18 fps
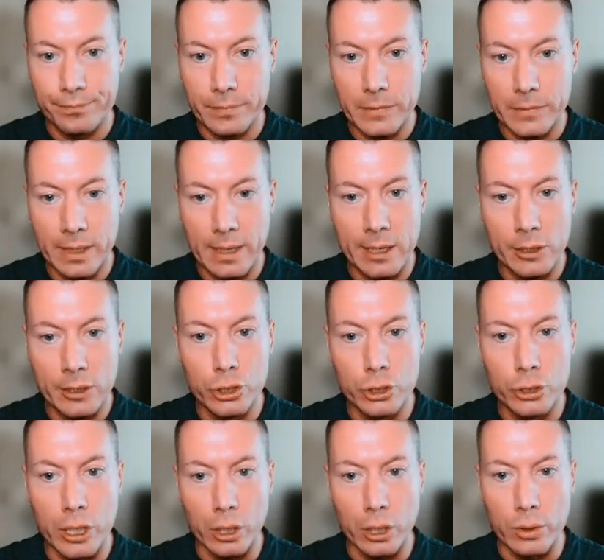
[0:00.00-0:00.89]
yeah, as
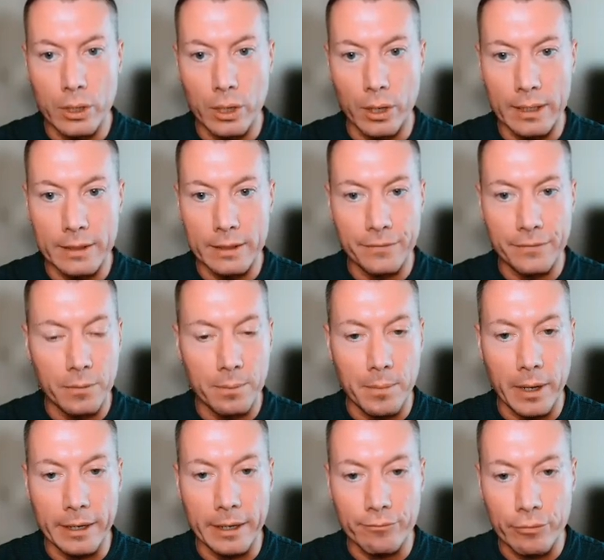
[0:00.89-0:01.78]
you know, guys, from
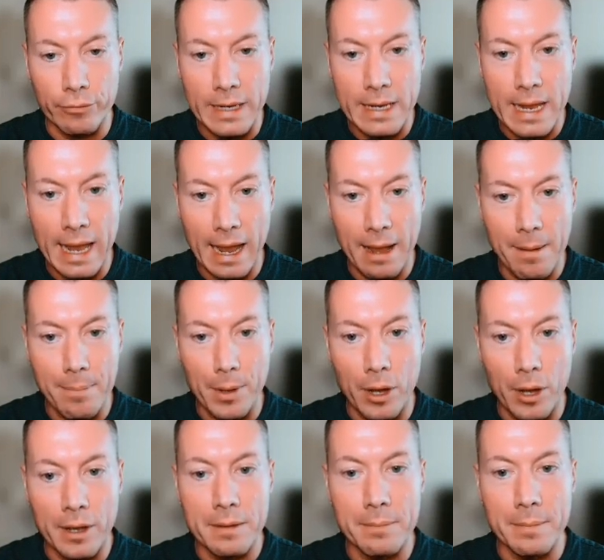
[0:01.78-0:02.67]
my recap,
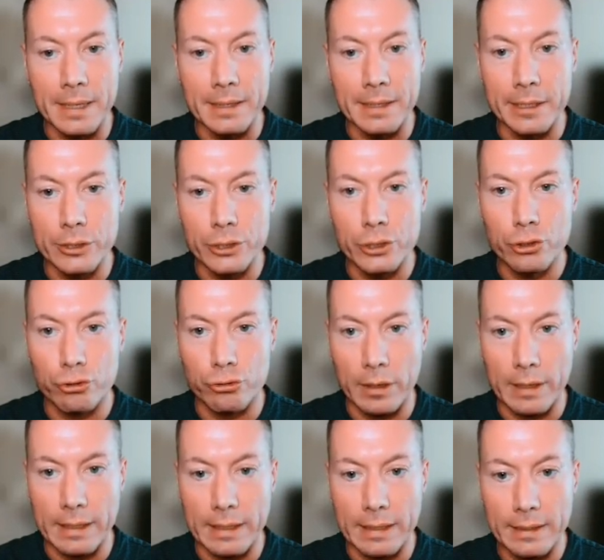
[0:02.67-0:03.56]
I'm in this
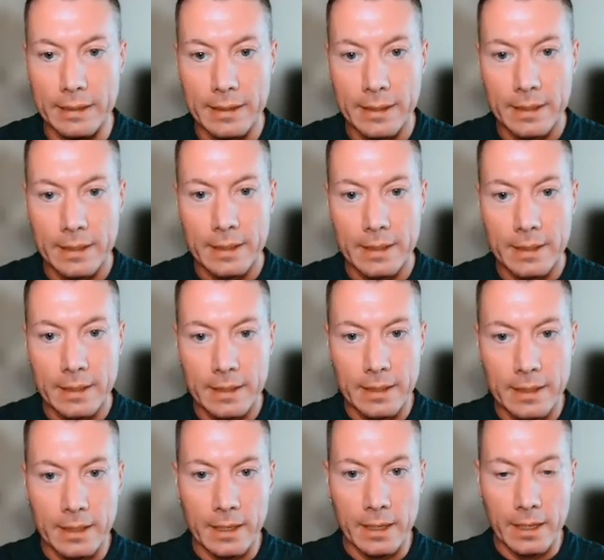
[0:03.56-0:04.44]
trade.
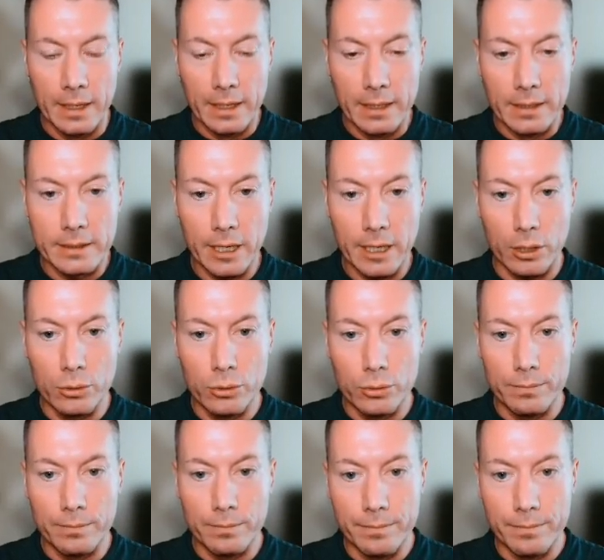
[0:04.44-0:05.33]

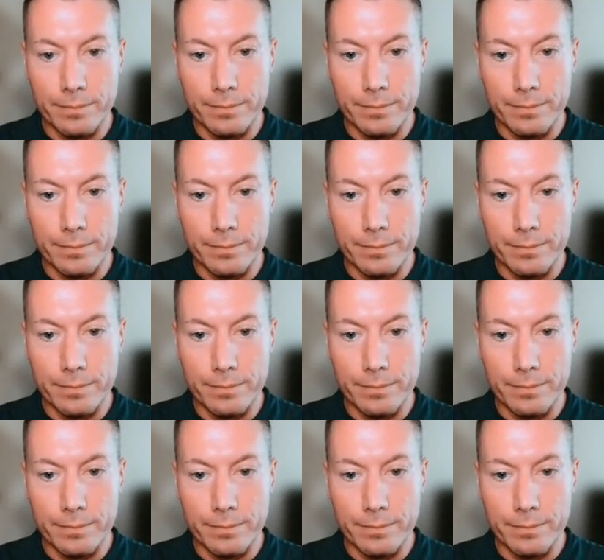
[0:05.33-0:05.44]
So